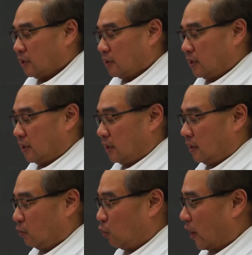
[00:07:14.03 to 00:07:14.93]

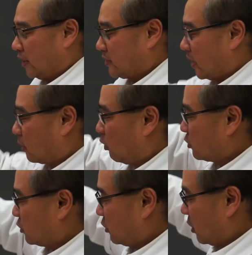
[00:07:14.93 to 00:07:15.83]
The Y site
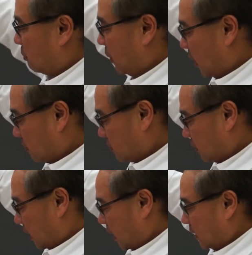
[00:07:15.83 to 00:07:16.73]
closer to the pump
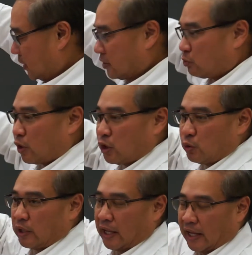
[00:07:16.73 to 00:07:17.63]
side is where
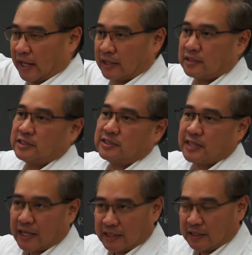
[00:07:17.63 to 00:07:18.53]
you would hang the
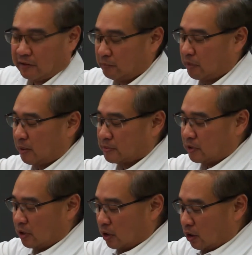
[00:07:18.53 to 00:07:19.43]
secondary pumps,